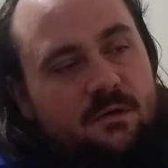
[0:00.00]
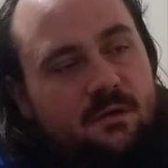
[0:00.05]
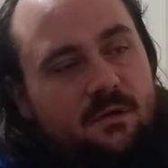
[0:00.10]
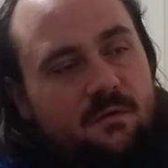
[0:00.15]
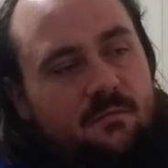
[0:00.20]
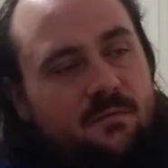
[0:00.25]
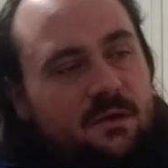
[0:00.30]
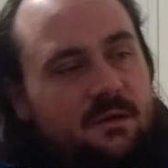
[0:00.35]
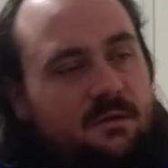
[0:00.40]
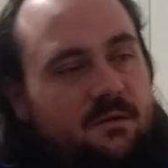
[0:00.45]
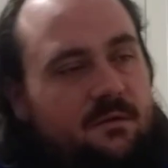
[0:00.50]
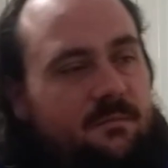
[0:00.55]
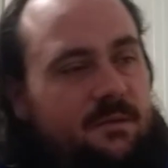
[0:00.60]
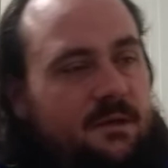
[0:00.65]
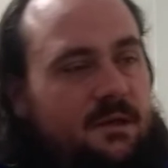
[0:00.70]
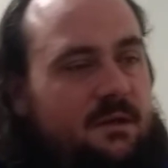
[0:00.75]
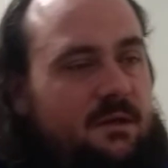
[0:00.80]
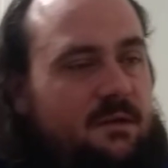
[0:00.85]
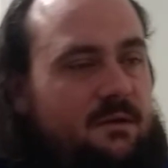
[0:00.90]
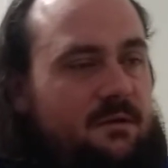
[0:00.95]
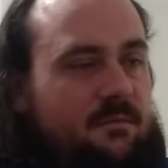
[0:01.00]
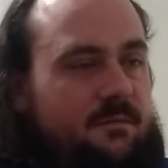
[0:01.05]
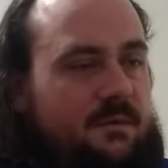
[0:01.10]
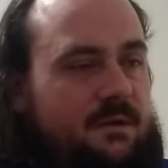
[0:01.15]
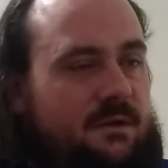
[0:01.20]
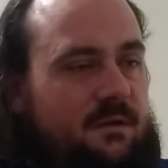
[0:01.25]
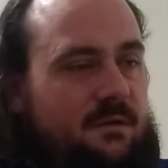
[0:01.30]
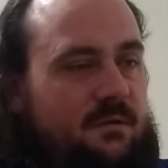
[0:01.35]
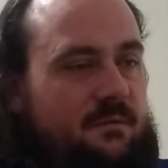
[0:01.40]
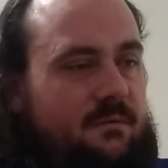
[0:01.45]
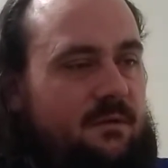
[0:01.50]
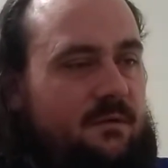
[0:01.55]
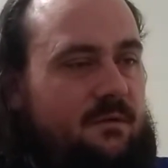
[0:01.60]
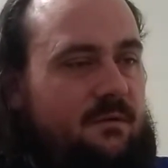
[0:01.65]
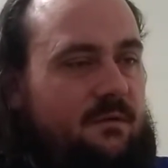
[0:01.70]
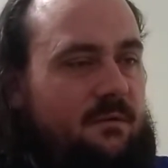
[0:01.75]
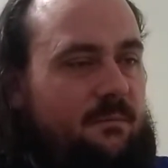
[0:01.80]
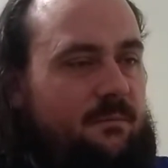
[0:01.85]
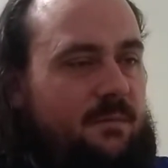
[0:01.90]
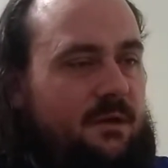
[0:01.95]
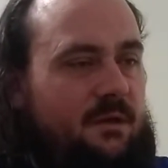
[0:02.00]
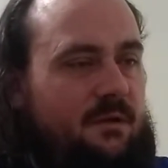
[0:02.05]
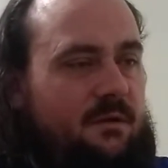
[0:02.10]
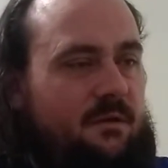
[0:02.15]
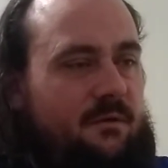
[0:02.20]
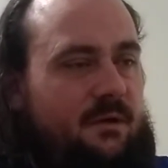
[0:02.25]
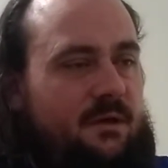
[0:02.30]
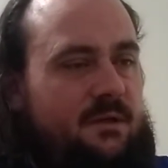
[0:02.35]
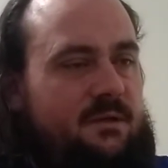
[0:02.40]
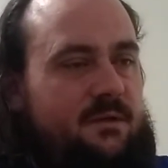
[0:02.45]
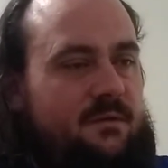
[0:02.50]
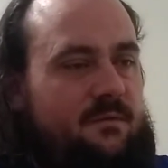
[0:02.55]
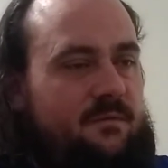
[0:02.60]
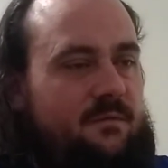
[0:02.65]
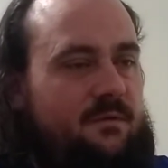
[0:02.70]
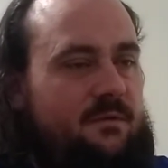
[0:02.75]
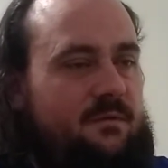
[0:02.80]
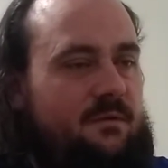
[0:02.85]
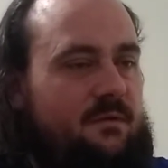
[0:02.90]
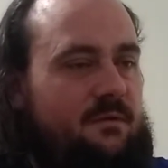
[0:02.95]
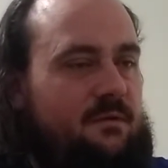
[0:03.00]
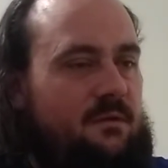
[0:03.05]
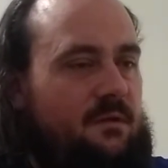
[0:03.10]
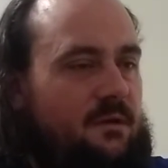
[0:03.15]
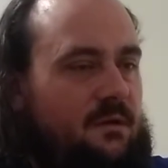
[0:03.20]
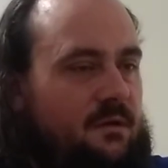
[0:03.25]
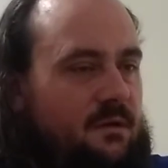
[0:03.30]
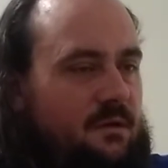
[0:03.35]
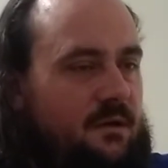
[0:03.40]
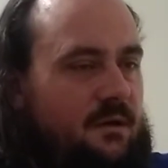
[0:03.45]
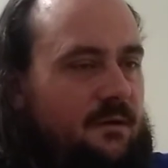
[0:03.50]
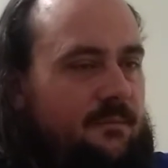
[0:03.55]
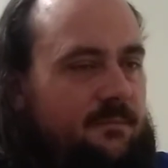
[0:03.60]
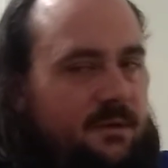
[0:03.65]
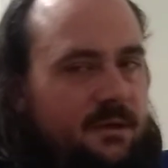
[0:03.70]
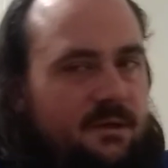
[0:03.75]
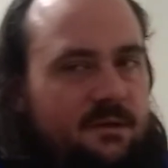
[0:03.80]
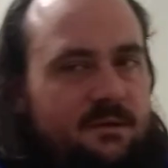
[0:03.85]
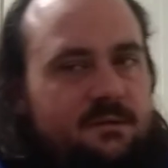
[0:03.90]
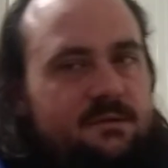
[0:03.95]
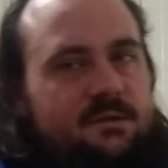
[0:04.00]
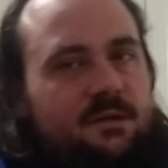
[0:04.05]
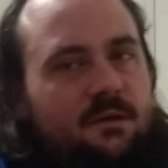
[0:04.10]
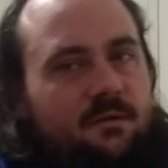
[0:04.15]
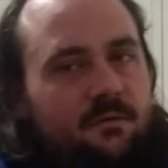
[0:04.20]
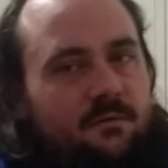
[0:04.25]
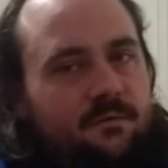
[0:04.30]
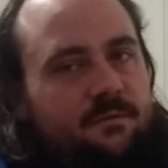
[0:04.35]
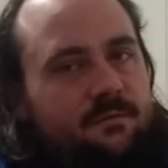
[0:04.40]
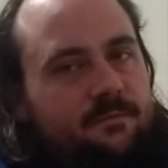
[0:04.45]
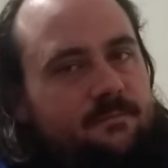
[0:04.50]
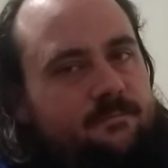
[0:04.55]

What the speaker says: I mean, at the beginning you're going to be dealing with being aggressive and not being yourself.